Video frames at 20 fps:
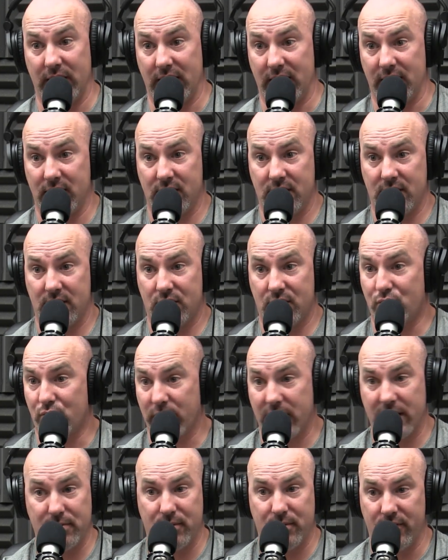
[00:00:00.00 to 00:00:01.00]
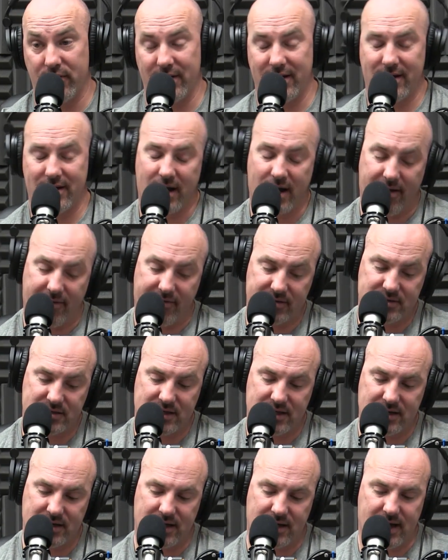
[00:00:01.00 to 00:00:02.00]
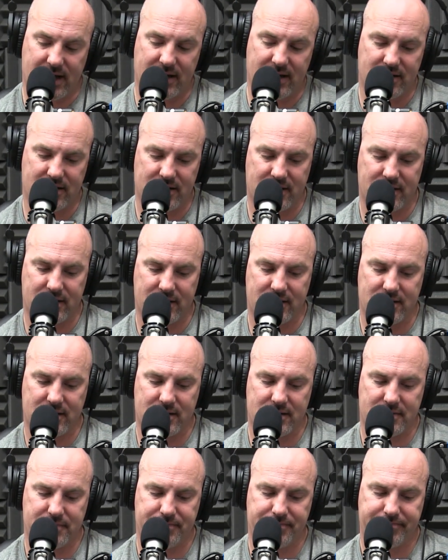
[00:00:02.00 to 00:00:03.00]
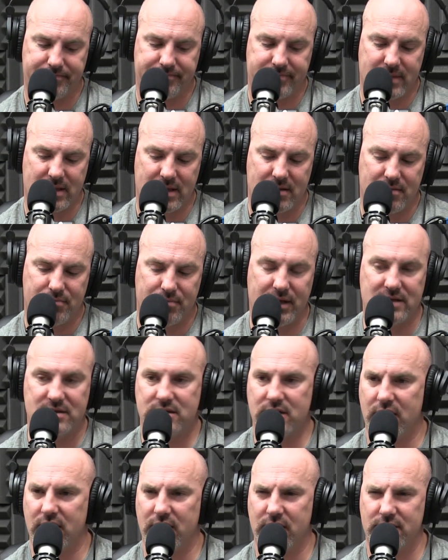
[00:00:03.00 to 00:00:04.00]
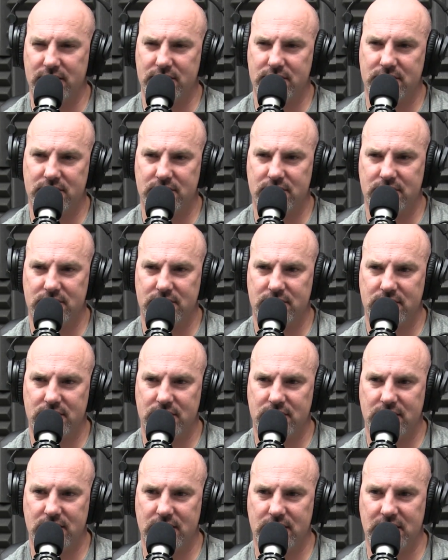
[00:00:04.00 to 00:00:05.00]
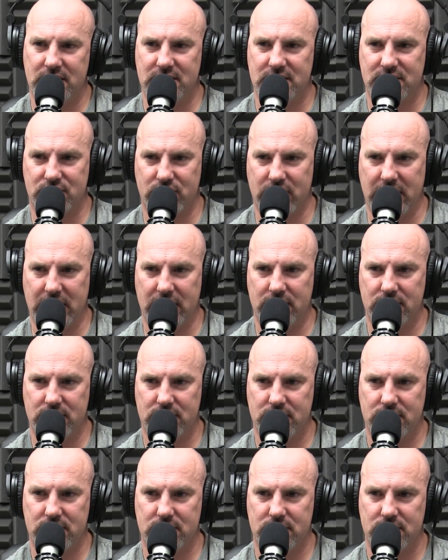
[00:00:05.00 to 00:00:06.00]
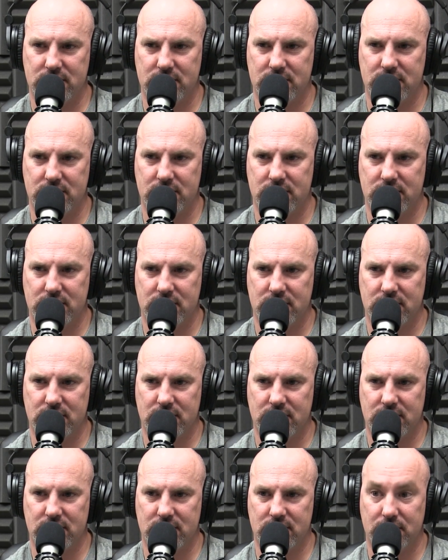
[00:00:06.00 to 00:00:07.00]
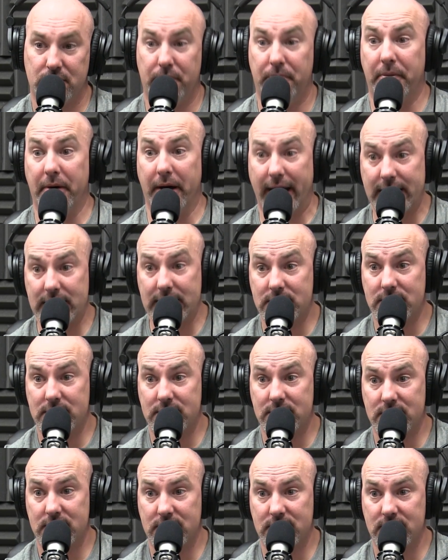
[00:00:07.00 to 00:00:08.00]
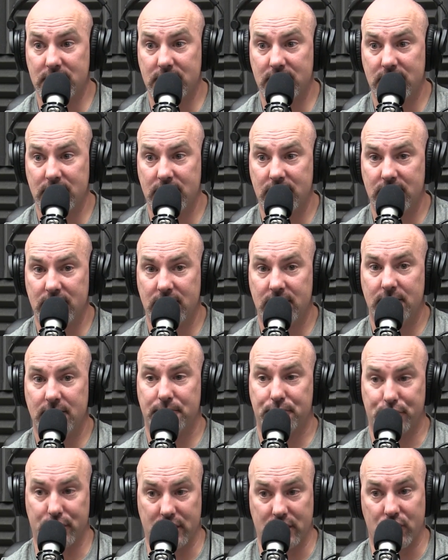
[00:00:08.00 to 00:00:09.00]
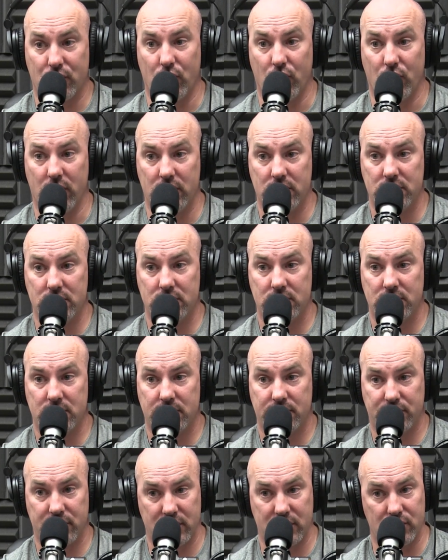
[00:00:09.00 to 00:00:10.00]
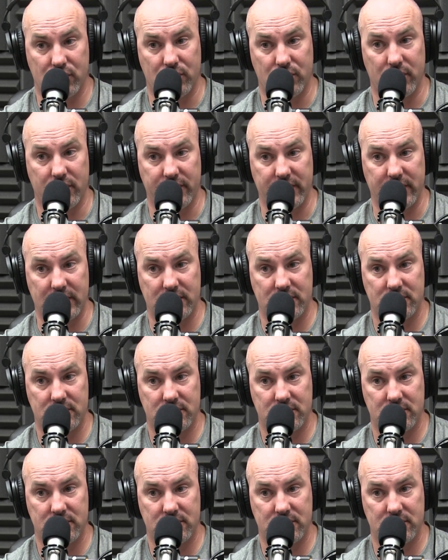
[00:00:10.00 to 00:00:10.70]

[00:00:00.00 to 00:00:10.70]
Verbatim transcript: Yeah. Great movie. Okay. Obviously not uh, based on history. Okay. But pretty cool. Okay. Pretty cool movie.